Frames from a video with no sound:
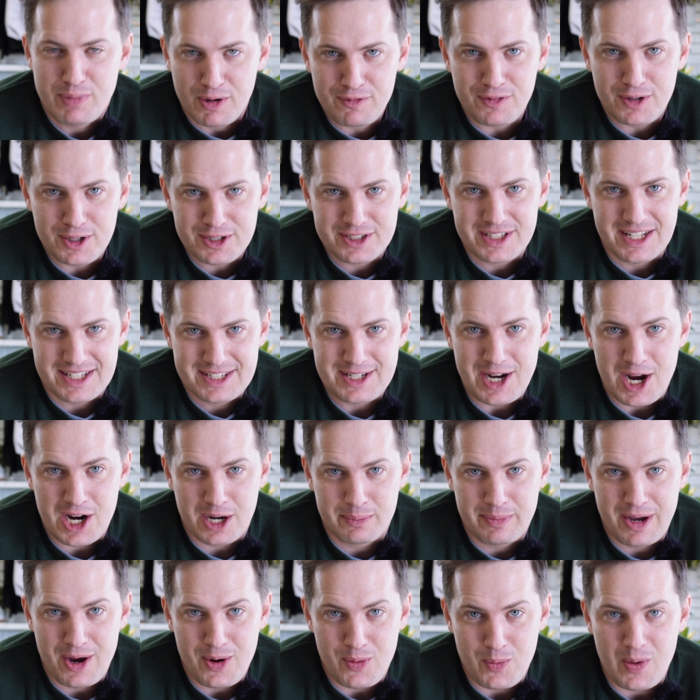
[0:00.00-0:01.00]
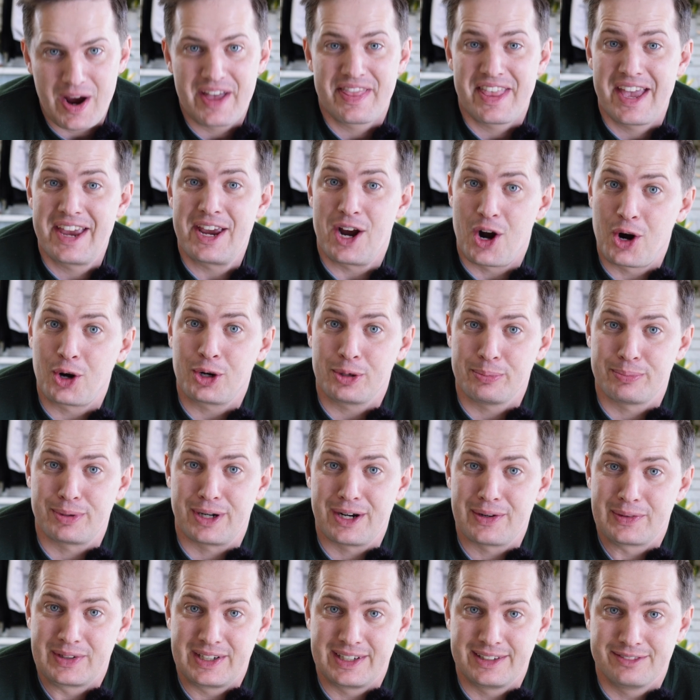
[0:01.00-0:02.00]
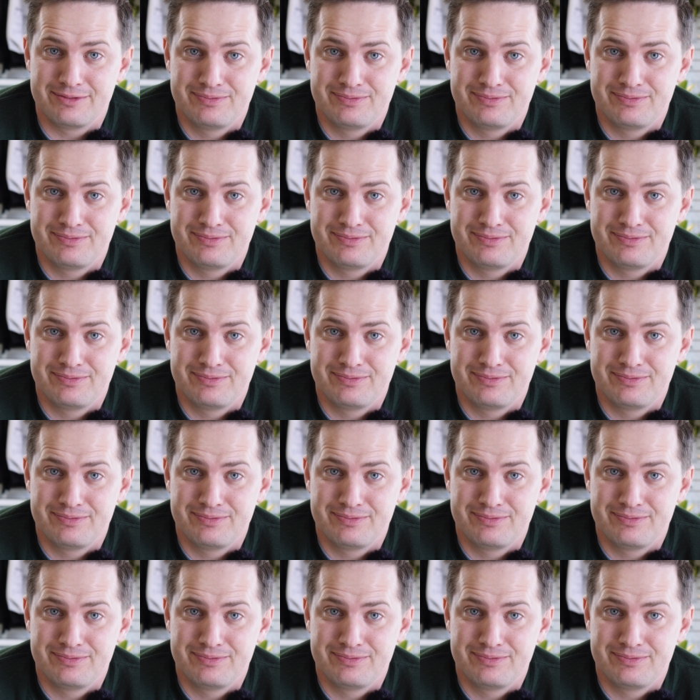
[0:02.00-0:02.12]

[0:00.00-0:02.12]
But first, let's talk about why they aren't browning.